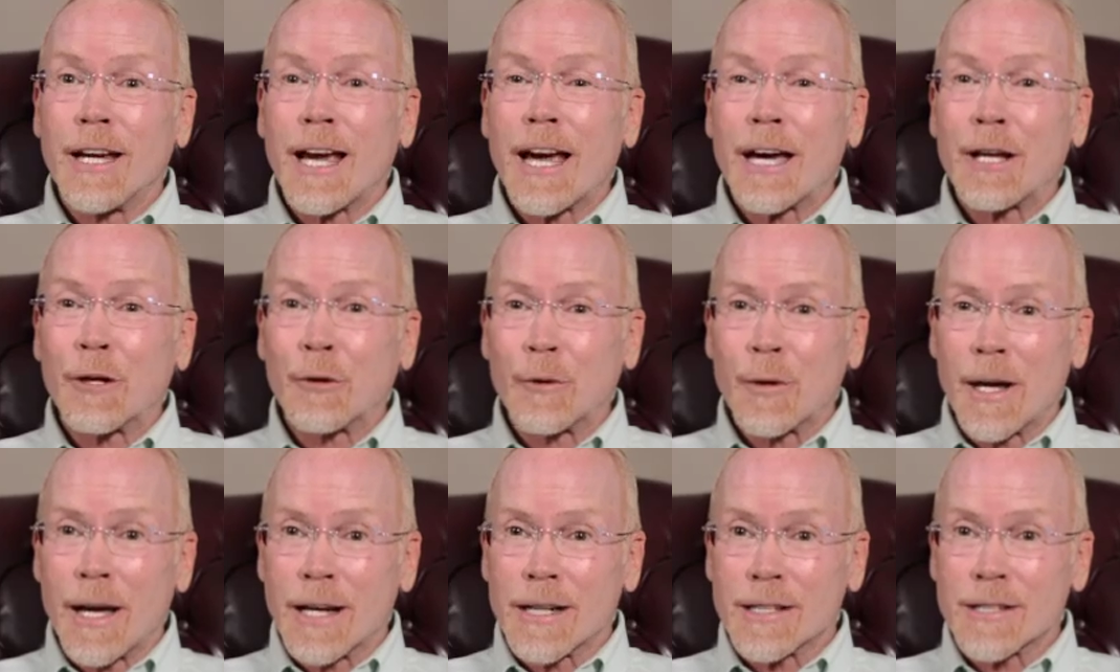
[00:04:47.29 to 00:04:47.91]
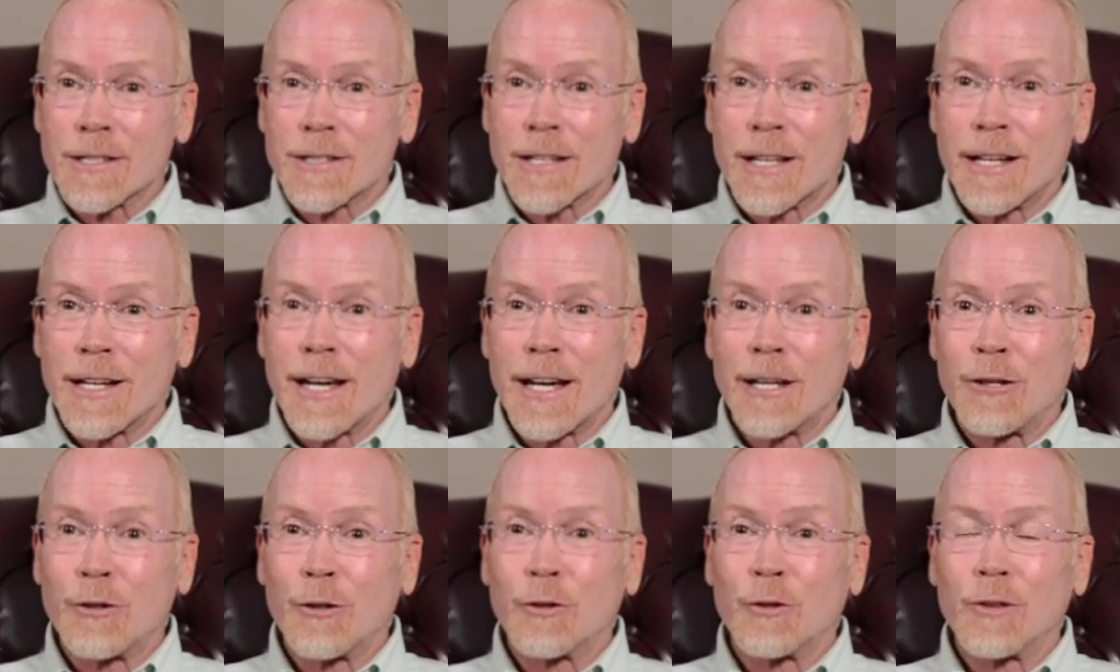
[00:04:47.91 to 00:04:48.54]
cataracts that
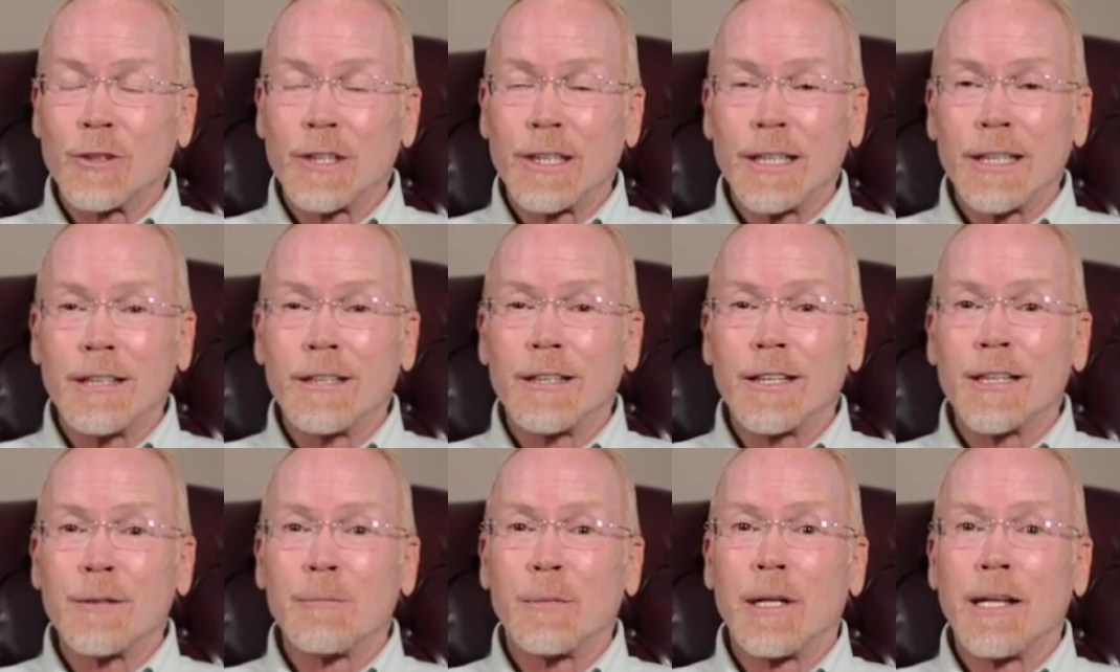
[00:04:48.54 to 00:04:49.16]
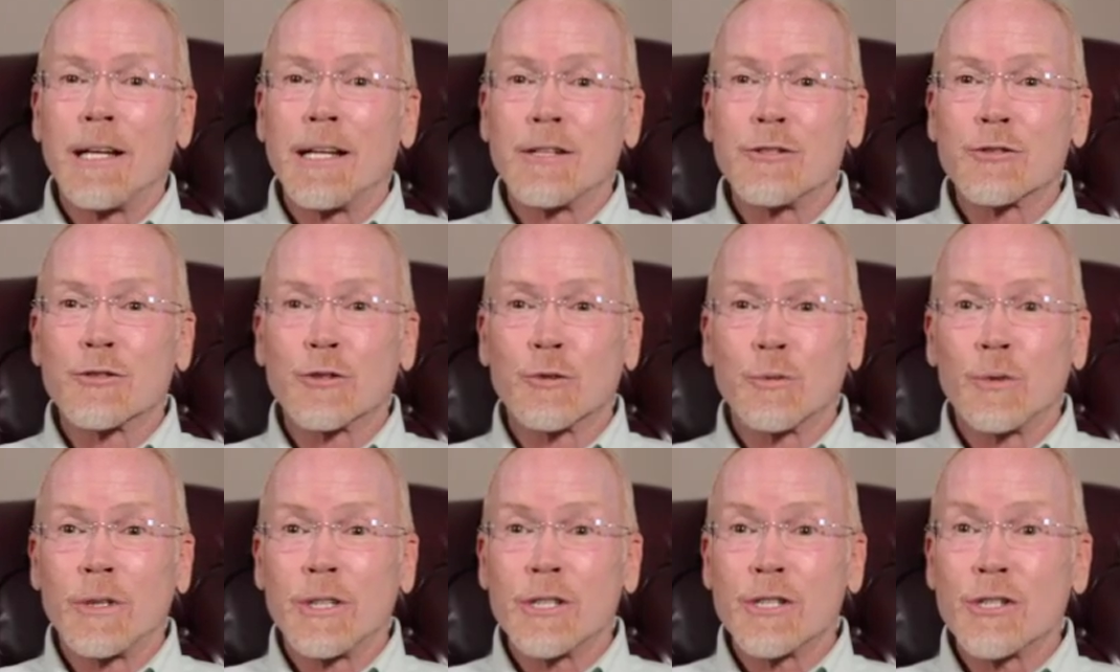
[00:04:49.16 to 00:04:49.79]
had her legally blind,
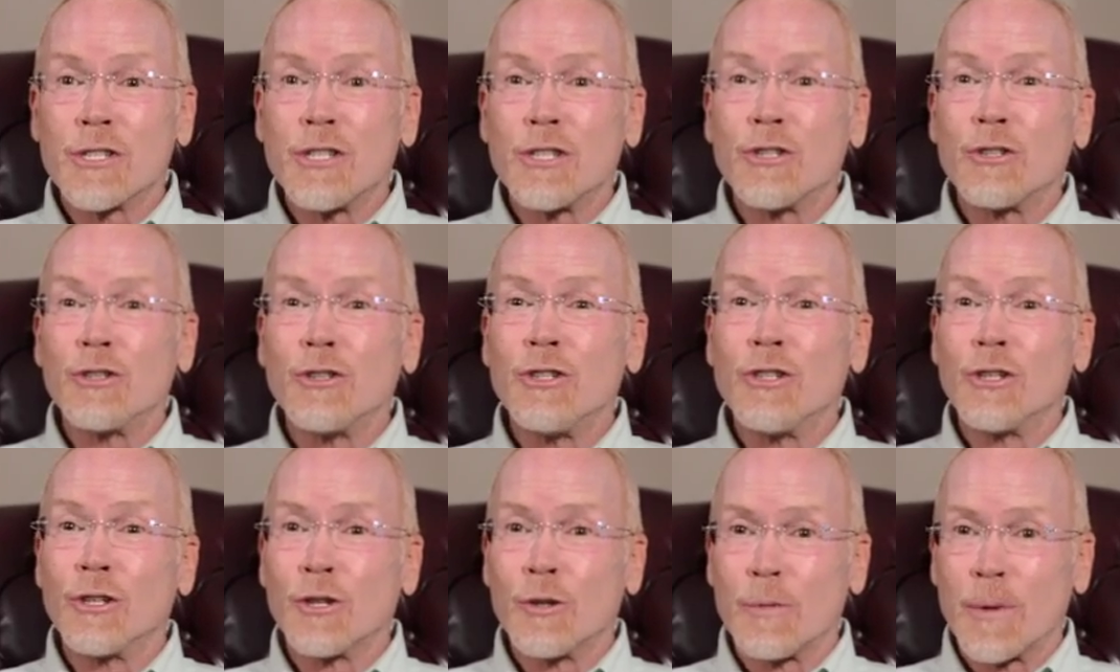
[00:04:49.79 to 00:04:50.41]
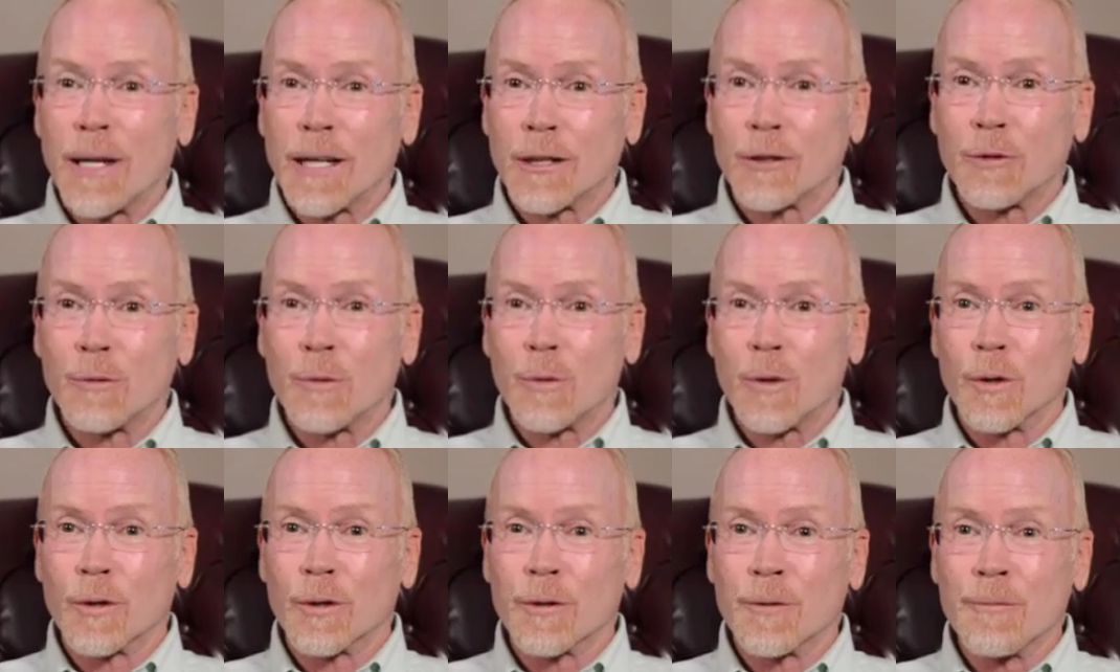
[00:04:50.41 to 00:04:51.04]
so really she couldn't go back to
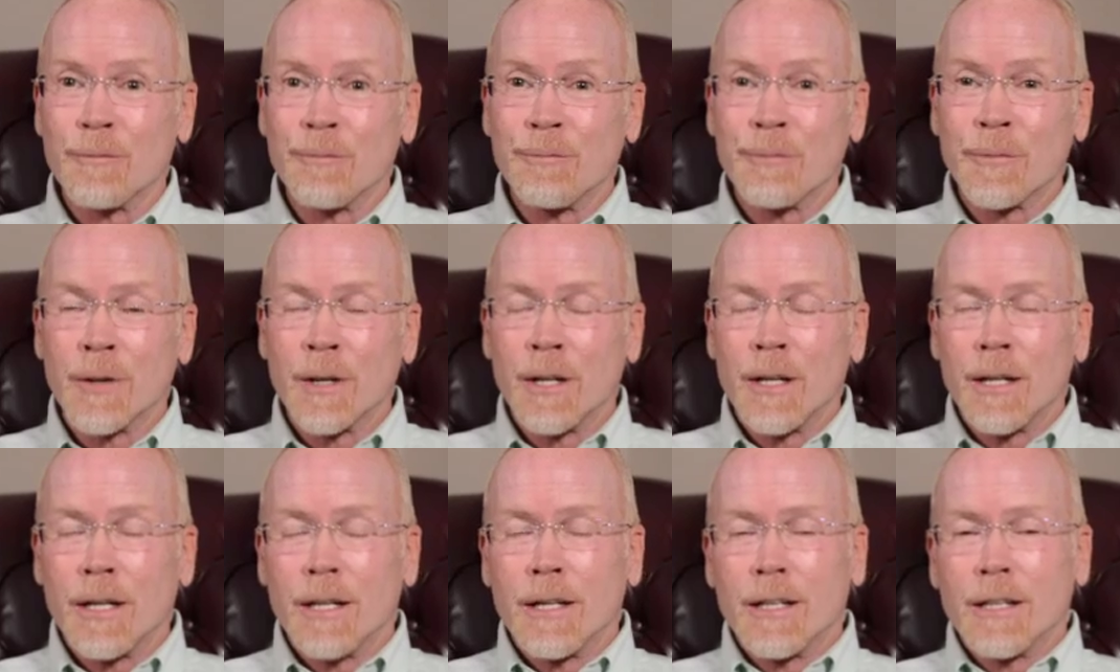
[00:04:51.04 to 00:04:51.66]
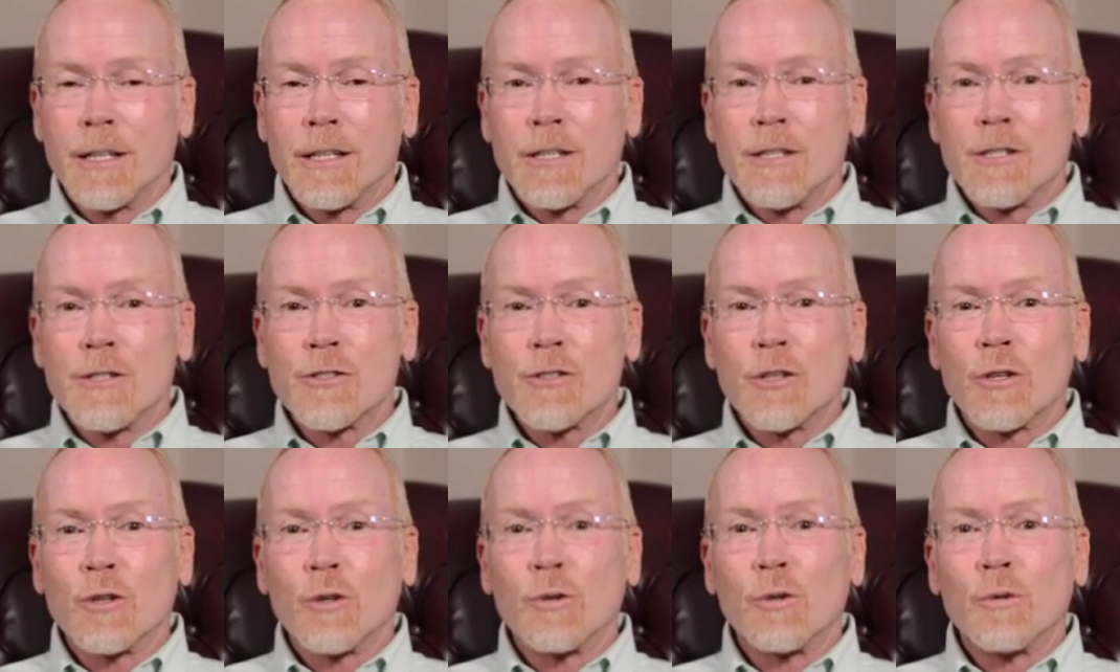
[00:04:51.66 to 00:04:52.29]
work.
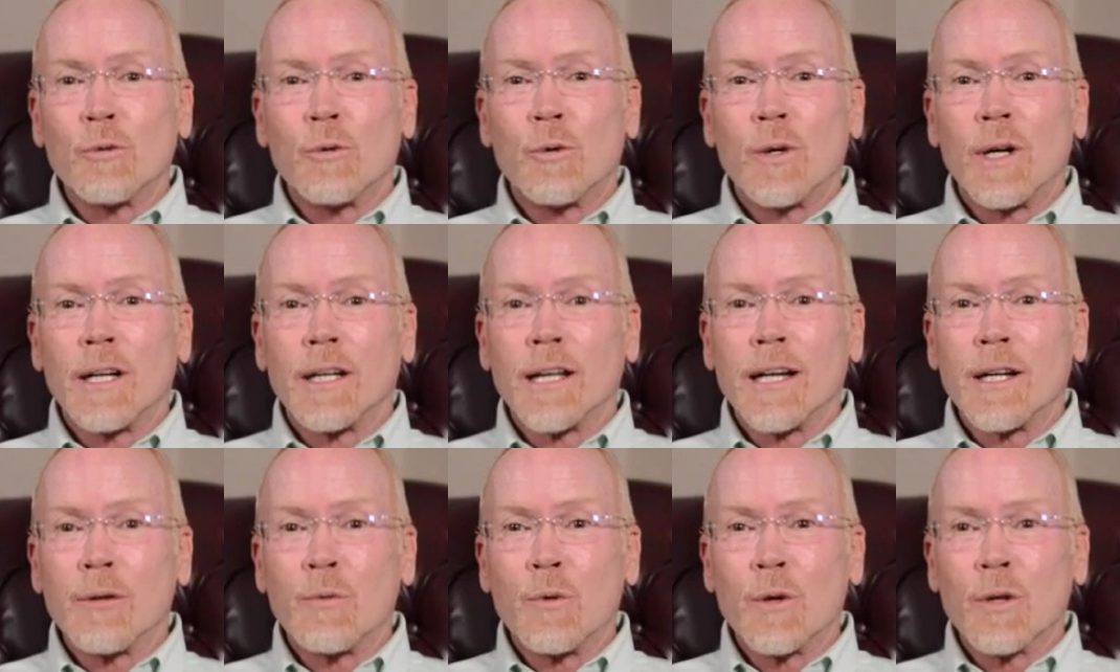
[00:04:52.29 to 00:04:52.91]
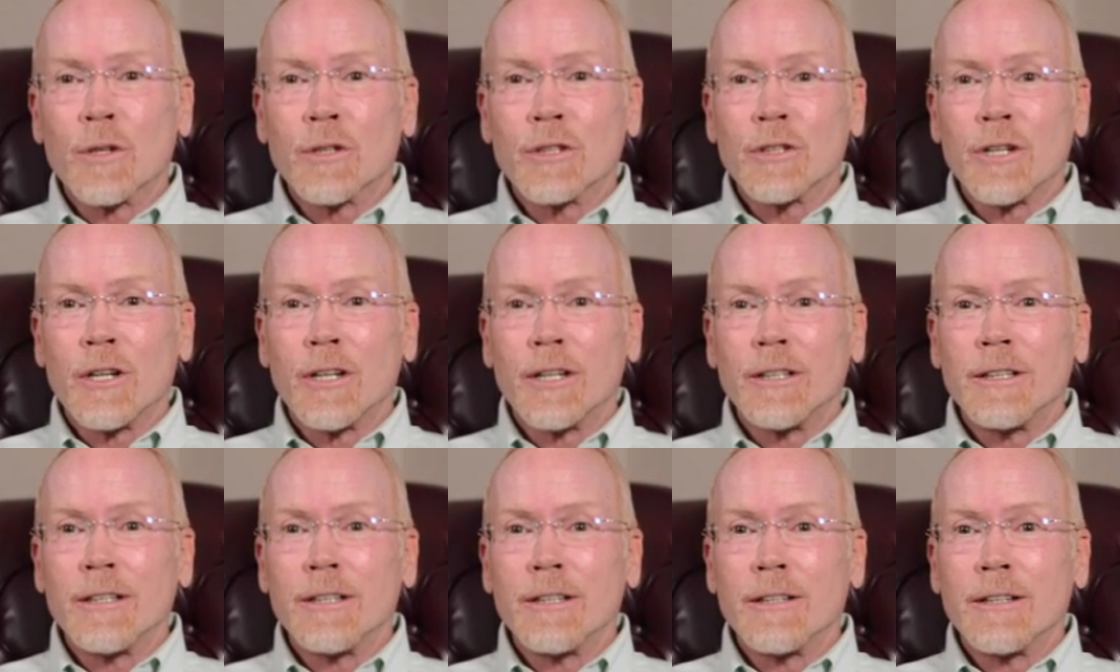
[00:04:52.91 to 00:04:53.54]
So while I worked
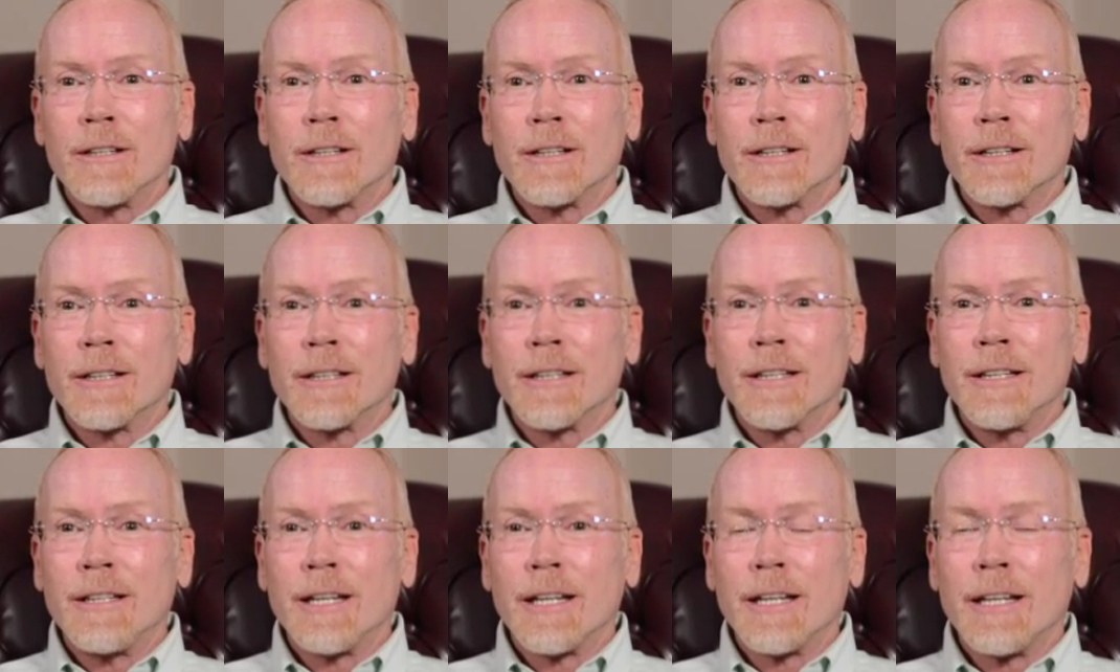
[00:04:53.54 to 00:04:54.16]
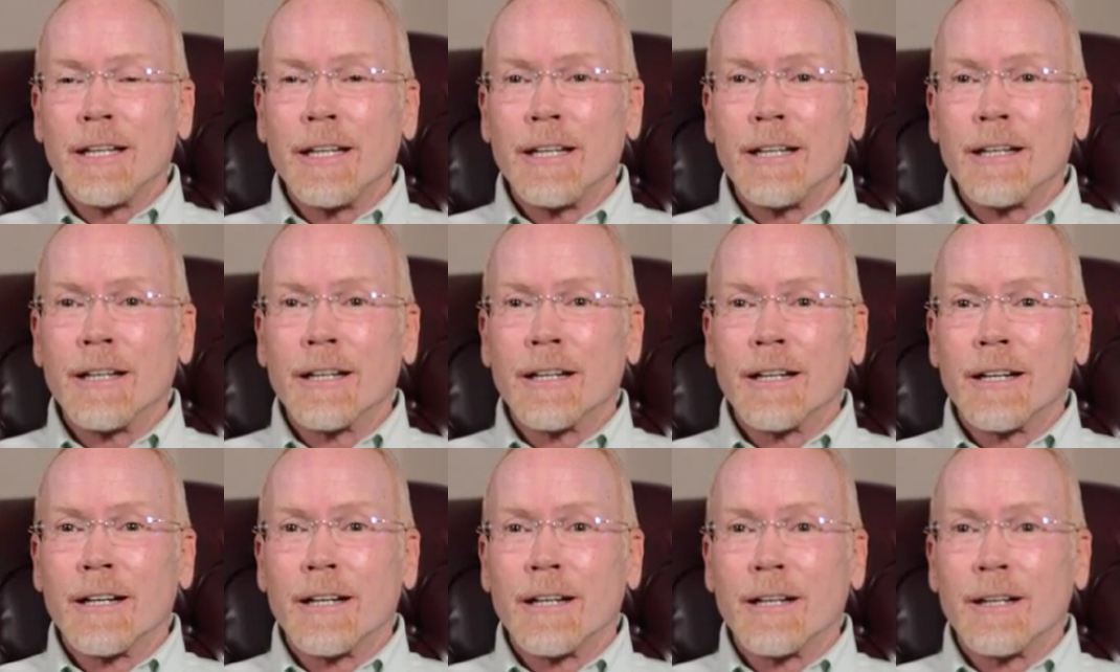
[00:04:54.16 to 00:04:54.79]
on
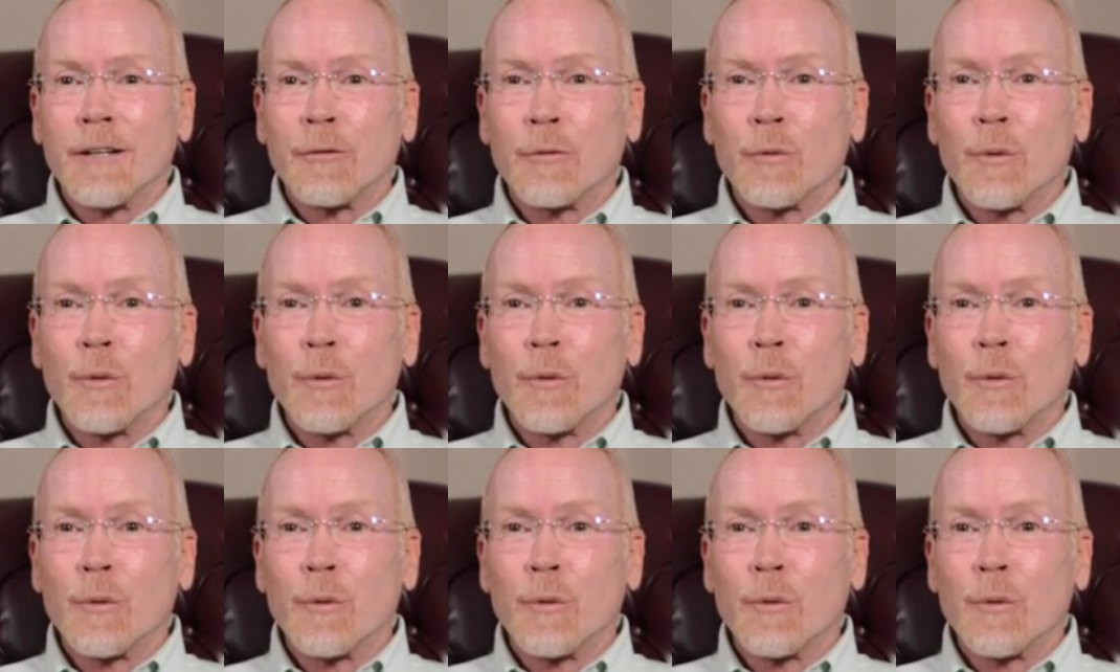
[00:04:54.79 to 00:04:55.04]
getting a